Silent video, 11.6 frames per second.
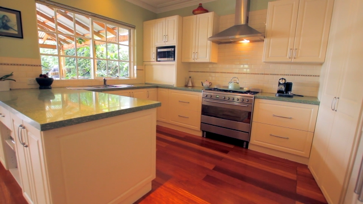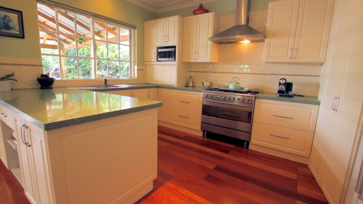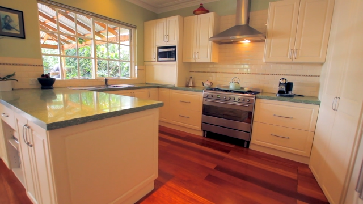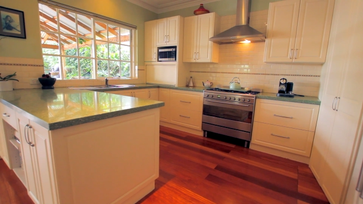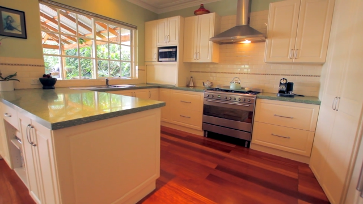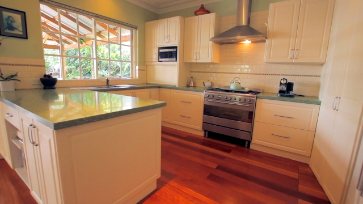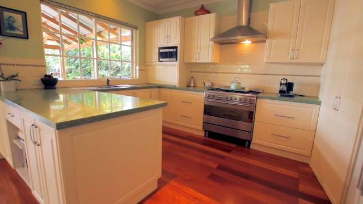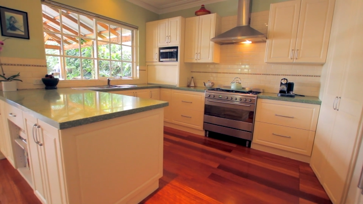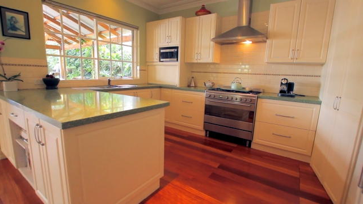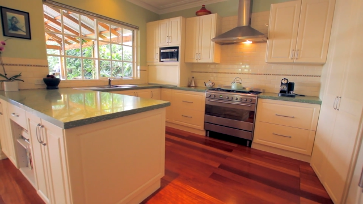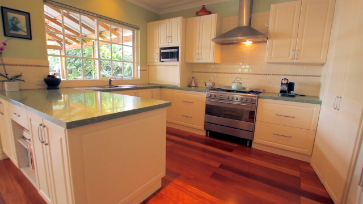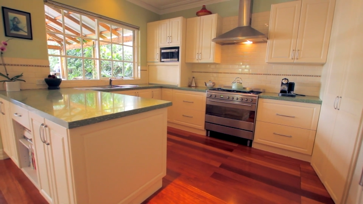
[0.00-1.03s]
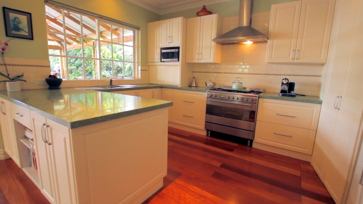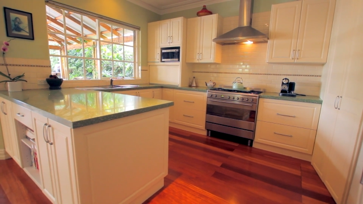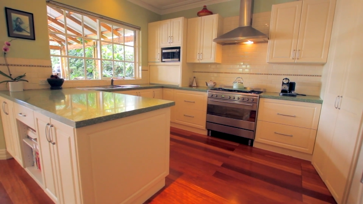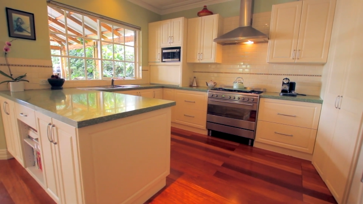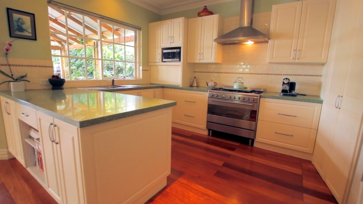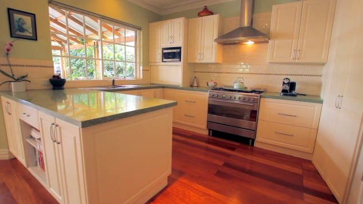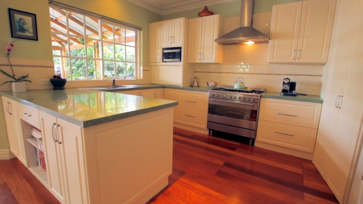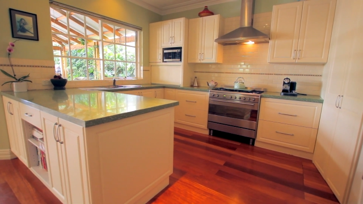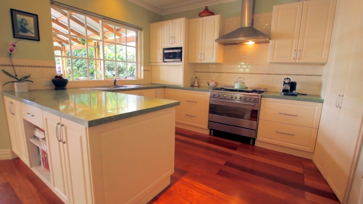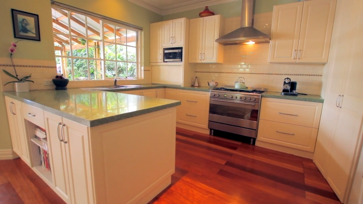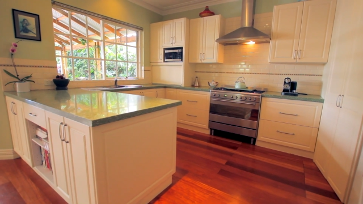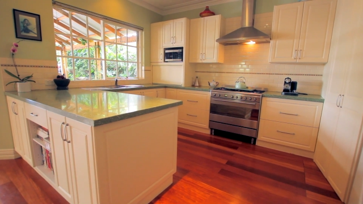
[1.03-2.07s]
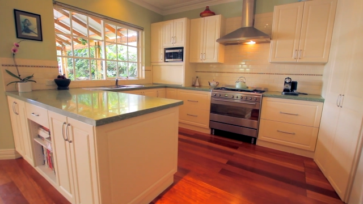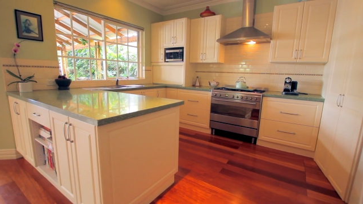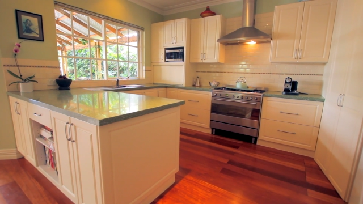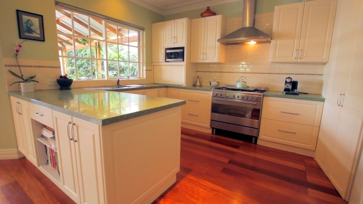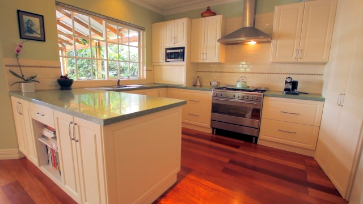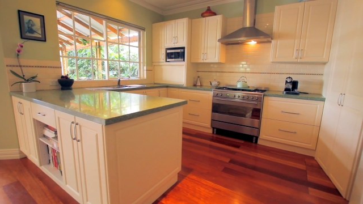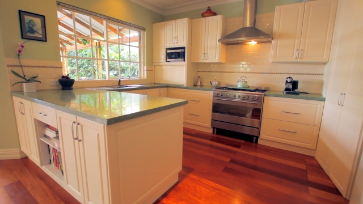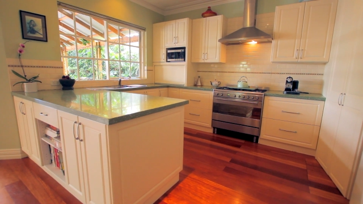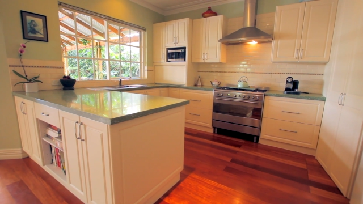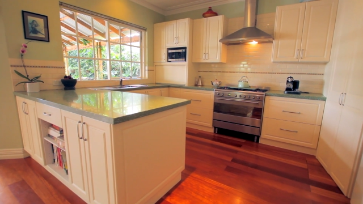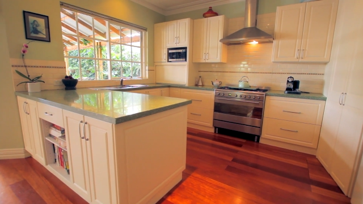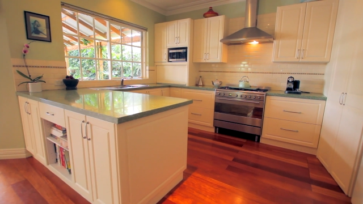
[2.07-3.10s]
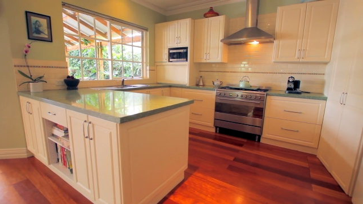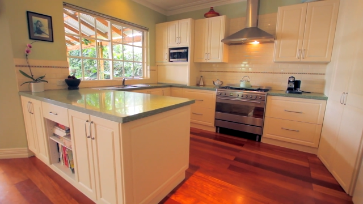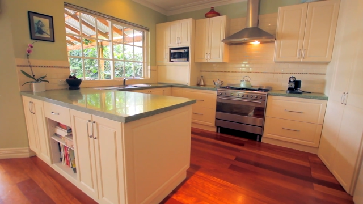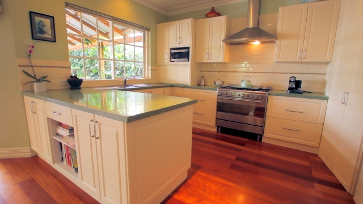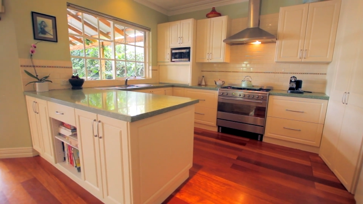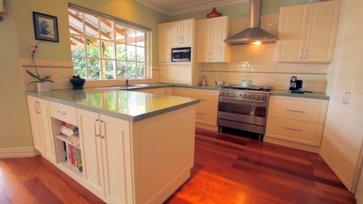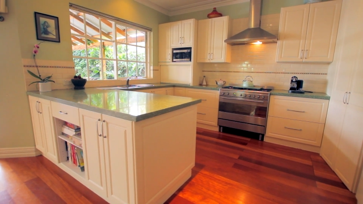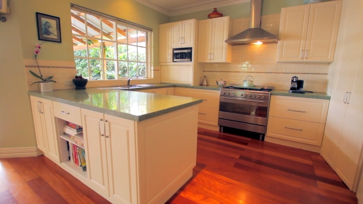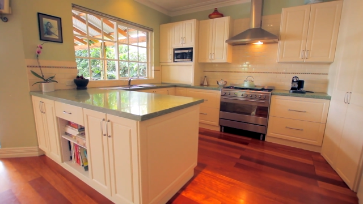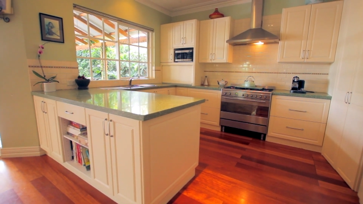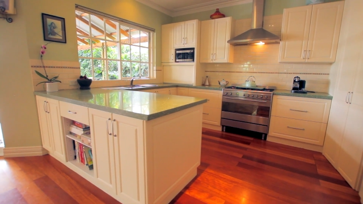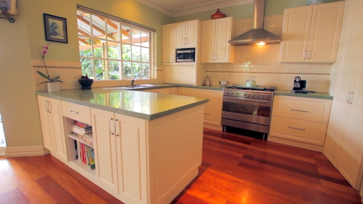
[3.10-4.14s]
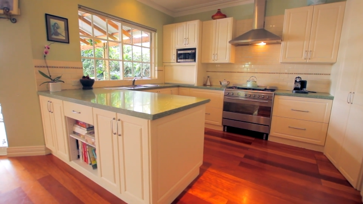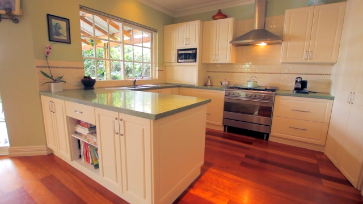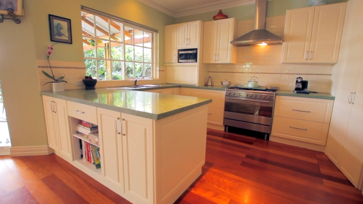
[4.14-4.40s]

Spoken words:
[unreadable: no face in view]